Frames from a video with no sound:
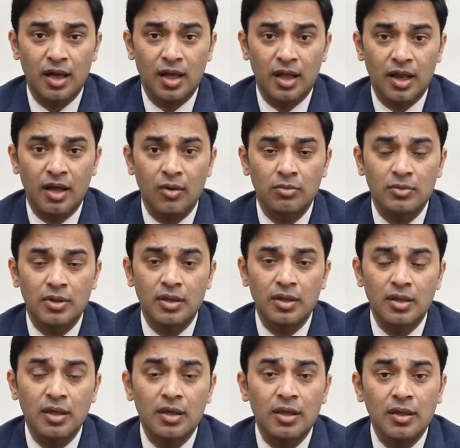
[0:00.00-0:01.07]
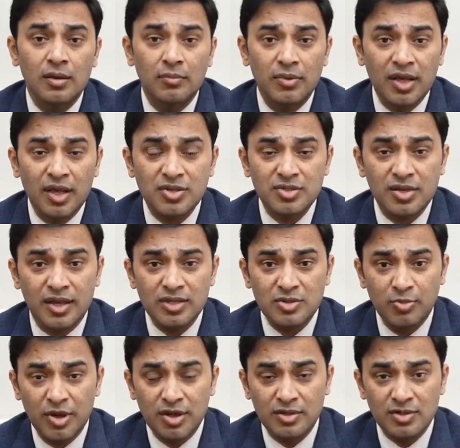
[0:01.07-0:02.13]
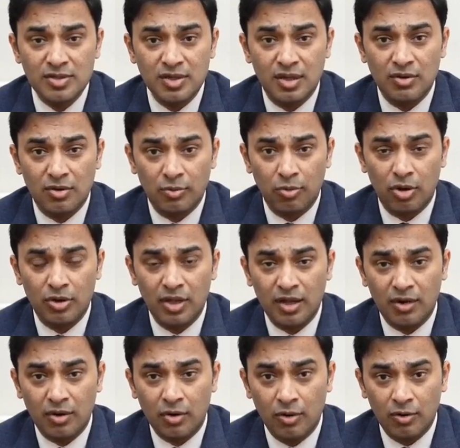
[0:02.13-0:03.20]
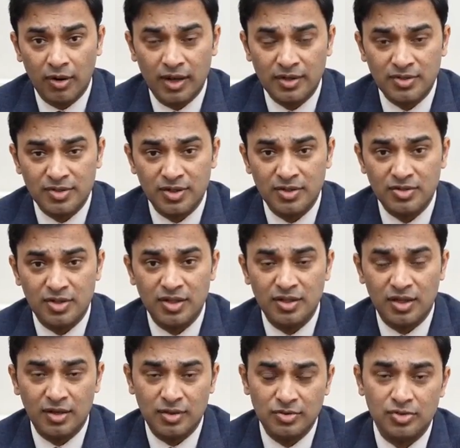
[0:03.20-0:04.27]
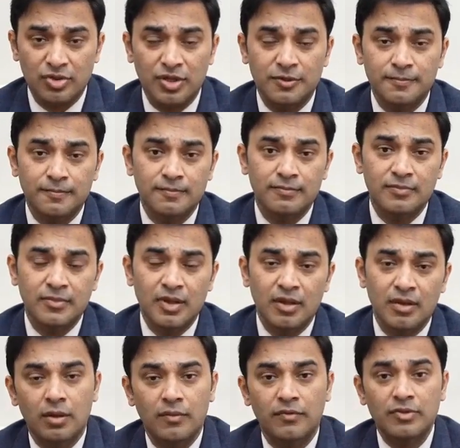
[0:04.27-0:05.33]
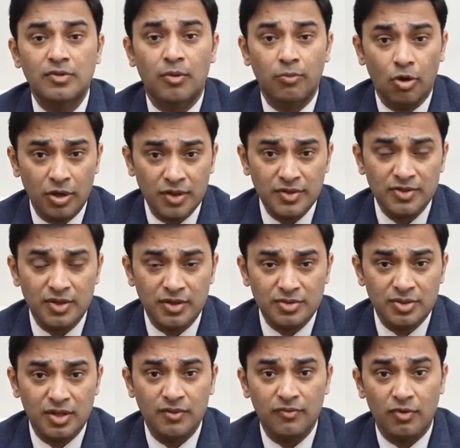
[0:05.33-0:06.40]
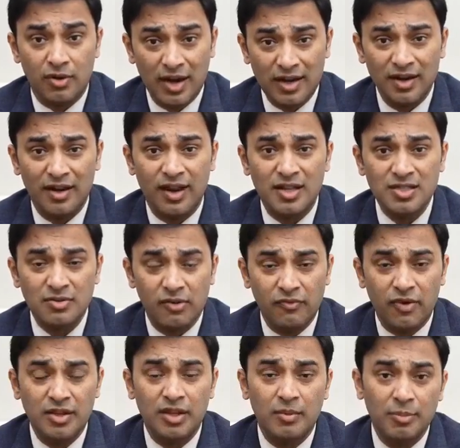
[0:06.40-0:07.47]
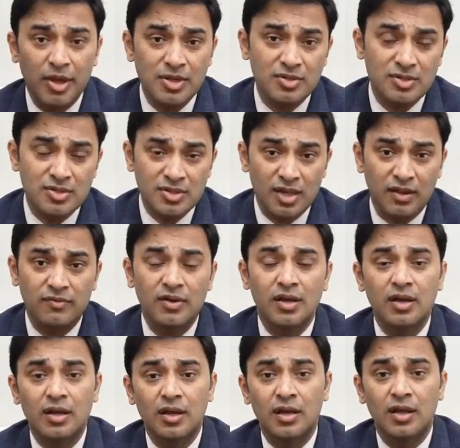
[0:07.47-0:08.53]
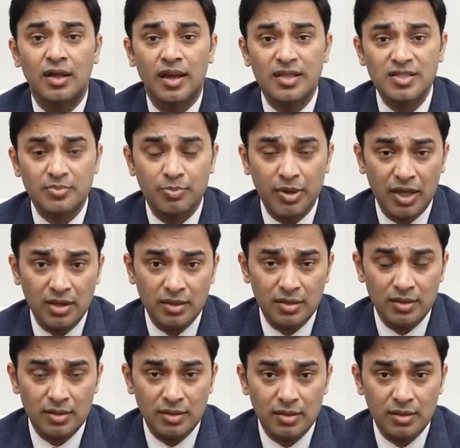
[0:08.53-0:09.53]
and have the biggest experience in robotic colorectal surgery in the country. With robotic surgery for rectal cancer, we find that patients have less pain,